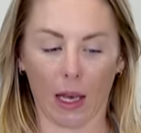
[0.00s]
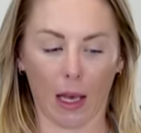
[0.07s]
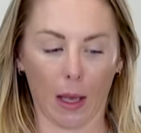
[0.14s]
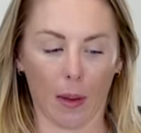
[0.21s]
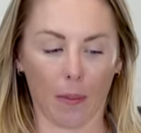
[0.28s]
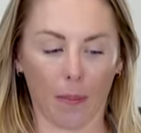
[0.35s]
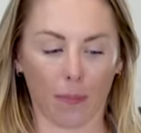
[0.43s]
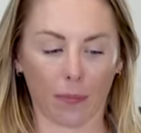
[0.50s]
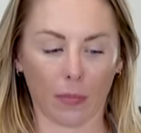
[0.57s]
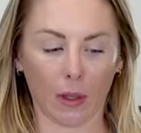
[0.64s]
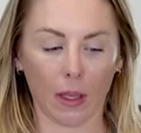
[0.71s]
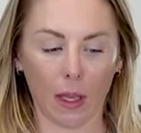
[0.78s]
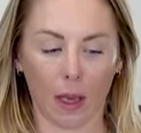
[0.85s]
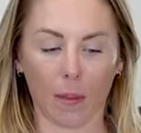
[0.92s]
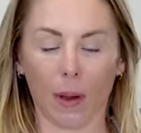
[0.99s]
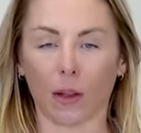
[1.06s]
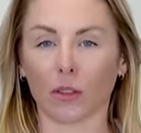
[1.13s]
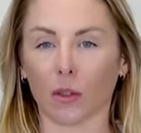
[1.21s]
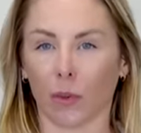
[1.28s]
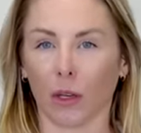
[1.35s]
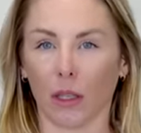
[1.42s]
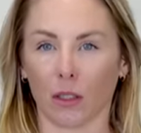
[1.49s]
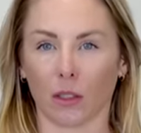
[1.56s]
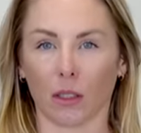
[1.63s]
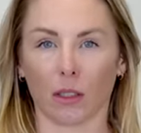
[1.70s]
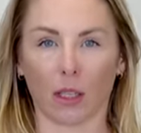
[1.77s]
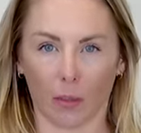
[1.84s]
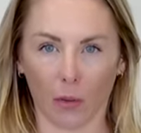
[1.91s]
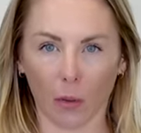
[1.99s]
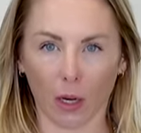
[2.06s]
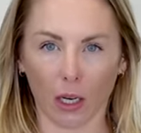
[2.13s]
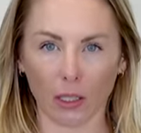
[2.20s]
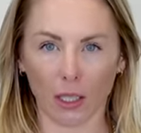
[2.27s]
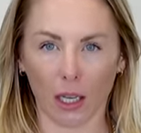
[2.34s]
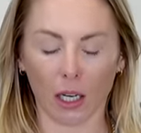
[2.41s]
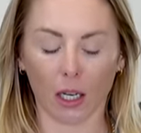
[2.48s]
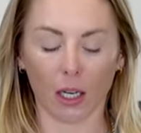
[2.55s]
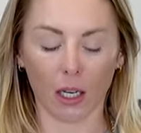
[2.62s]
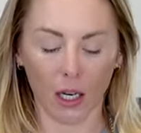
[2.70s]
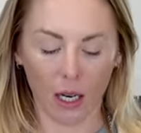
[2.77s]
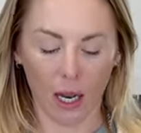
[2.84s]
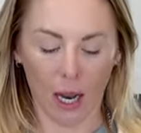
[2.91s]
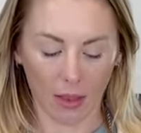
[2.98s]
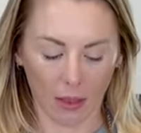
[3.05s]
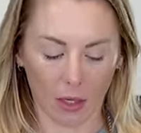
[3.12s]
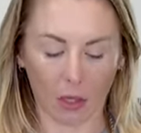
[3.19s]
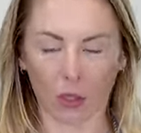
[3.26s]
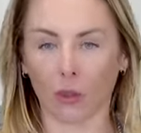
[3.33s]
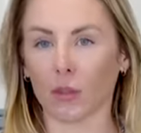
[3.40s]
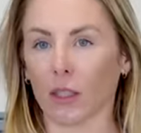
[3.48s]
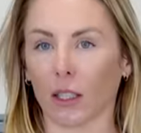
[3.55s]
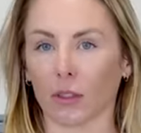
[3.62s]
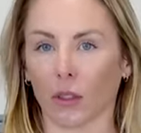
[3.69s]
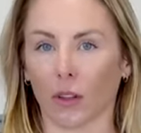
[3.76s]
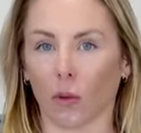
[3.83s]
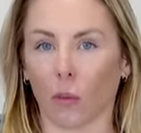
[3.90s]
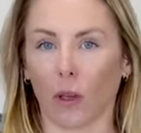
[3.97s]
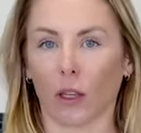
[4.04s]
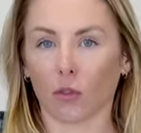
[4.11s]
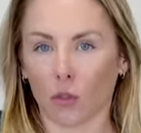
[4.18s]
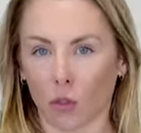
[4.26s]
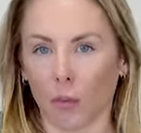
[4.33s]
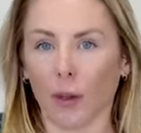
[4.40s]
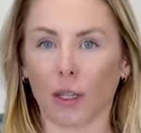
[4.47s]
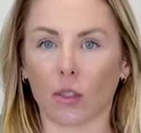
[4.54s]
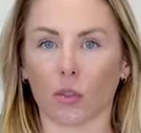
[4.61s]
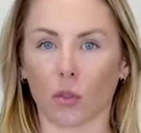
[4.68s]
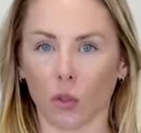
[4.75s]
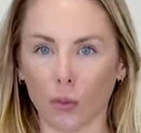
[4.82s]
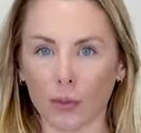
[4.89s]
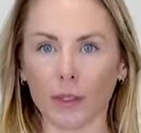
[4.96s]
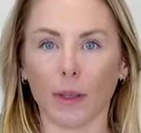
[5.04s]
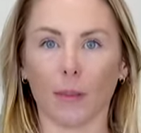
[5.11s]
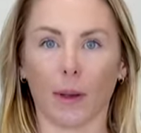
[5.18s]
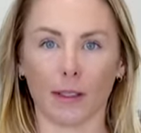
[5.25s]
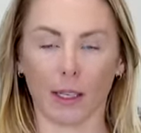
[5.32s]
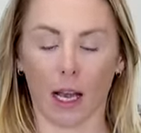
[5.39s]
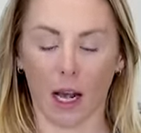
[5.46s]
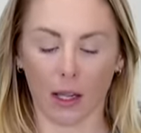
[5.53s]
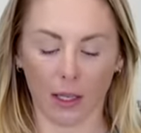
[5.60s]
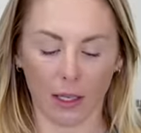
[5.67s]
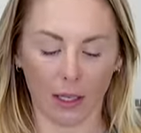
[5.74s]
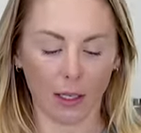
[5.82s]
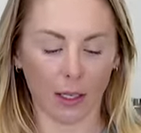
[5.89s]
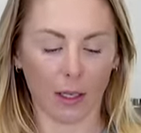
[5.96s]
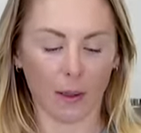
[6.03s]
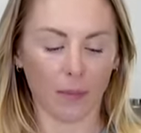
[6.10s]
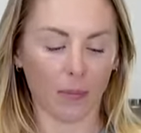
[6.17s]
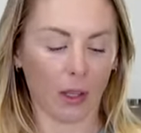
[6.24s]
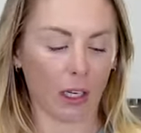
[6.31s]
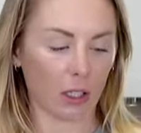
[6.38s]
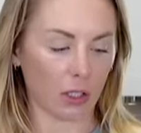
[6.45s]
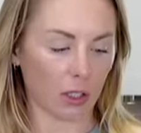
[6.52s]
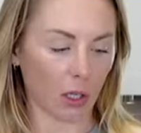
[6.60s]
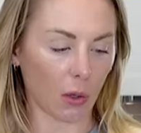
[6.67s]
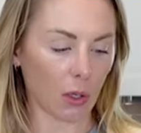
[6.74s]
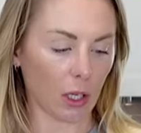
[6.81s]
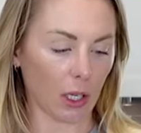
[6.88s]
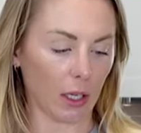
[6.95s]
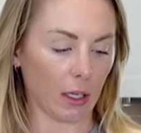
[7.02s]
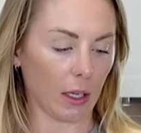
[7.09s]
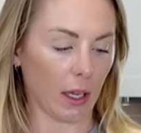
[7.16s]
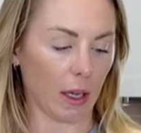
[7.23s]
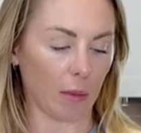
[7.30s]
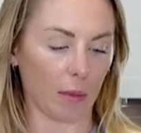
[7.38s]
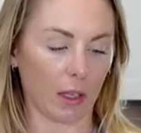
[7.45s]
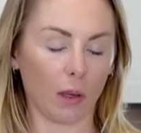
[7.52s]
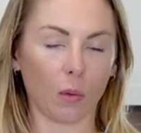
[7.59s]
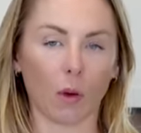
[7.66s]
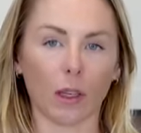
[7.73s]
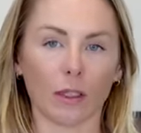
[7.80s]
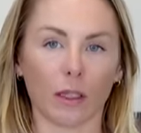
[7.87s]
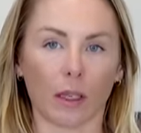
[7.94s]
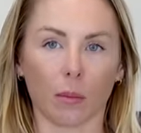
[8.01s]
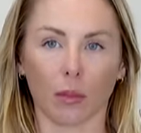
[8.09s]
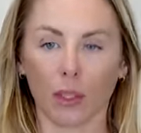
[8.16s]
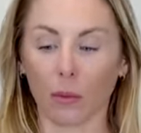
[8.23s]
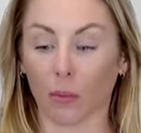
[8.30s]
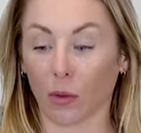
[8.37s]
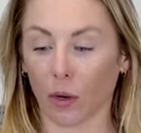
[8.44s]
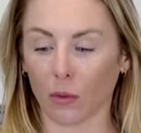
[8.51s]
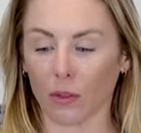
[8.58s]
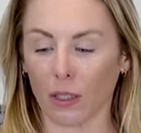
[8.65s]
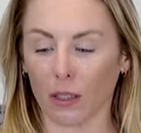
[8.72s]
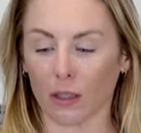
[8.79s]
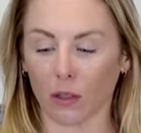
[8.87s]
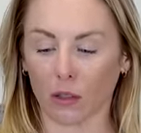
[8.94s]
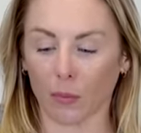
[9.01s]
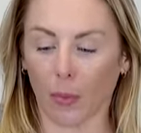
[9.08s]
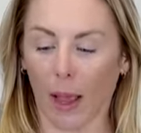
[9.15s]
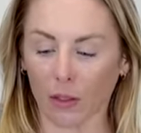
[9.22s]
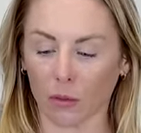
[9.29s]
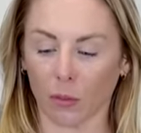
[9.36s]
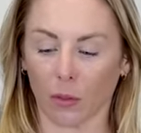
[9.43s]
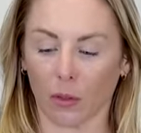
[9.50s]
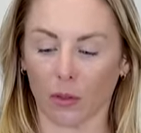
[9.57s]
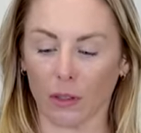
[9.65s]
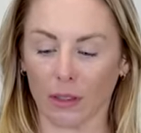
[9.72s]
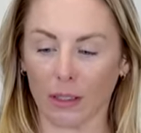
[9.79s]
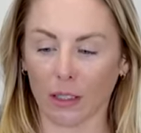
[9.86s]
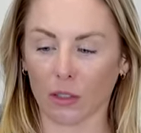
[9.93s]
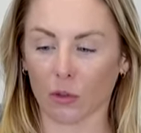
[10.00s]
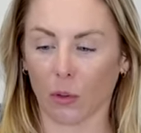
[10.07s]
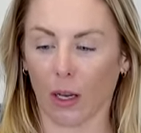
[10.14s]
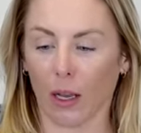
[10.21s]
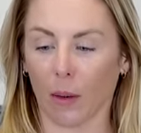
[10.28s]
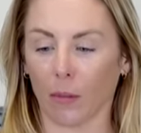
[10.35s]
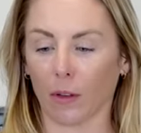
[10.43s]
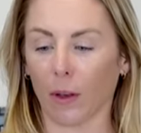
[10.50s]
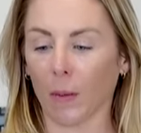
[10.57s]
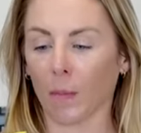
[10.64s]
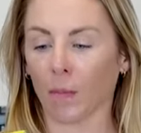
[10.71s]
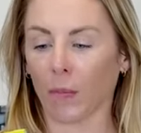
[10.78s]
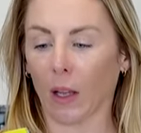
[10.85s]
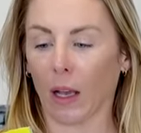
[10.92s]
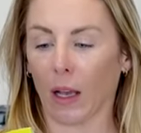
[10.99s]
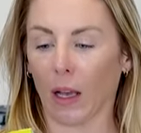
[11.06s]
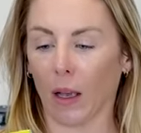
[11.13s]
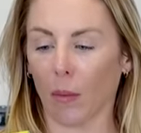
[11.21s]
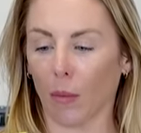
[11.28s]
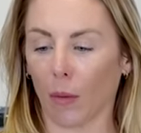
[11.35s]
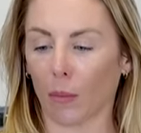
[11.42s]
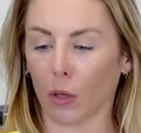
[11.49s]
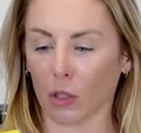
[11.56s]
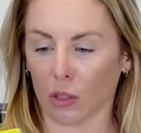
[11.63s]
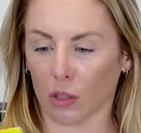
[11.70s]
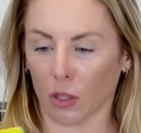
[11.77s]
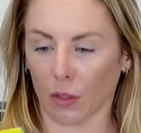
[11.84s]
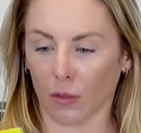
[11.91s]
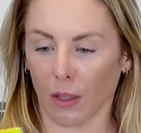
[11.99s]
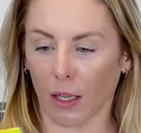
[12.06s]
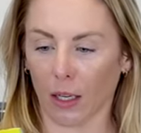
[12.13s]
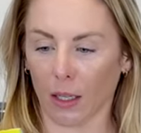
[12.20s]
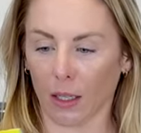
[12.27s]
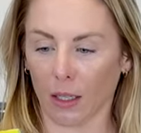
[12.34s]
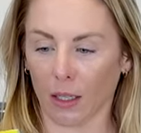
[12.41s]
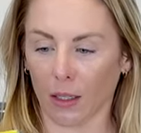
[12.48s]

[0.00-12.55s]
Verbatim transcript: um, amount to put into a Tupperware container, and then I'll use that during the week. Two big scoops in my salad, and it's so good. Um, quinoa is a complete protein, so it's packed with protein, six grams um, per serving.